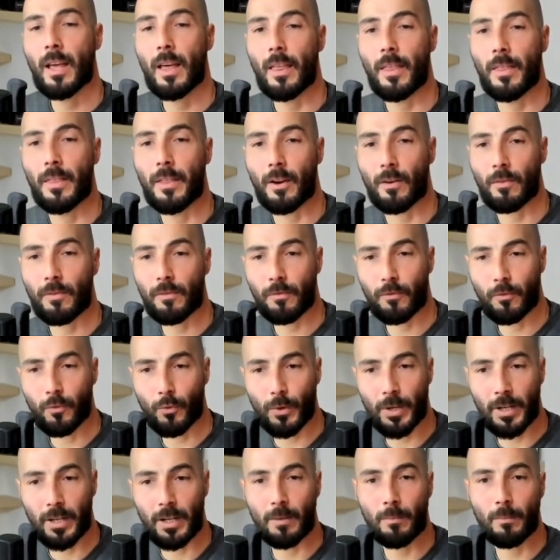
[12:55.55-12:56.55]
their
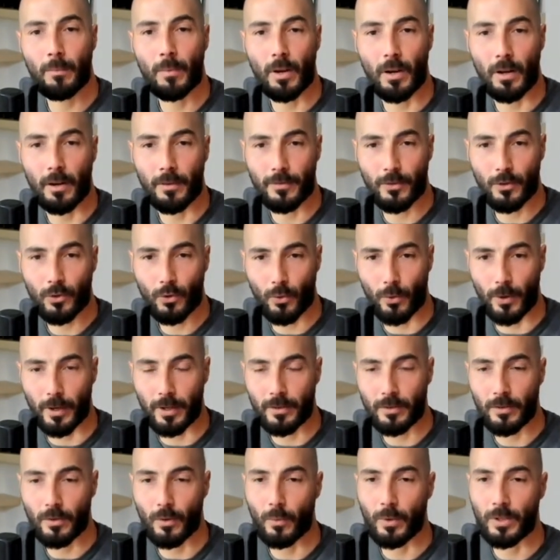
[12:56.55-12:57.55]
freedom of
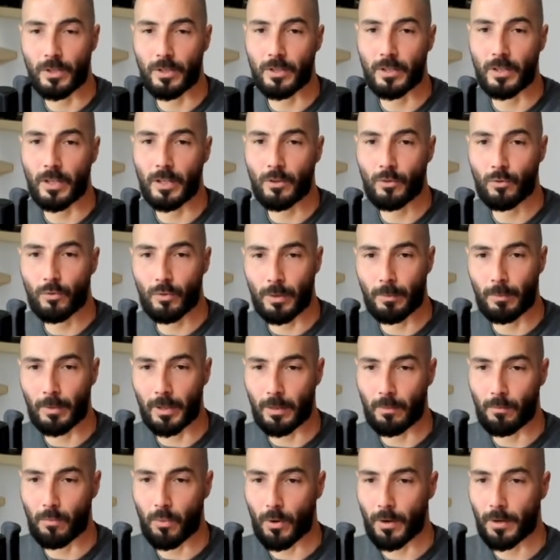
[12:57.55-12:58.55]
choice, which is extremely
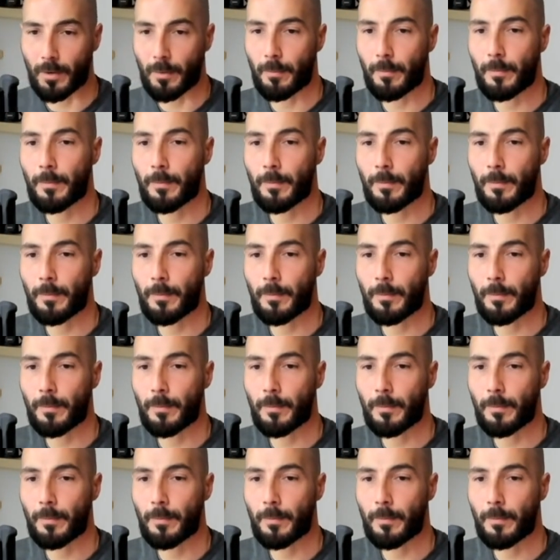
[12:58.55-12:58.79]
important.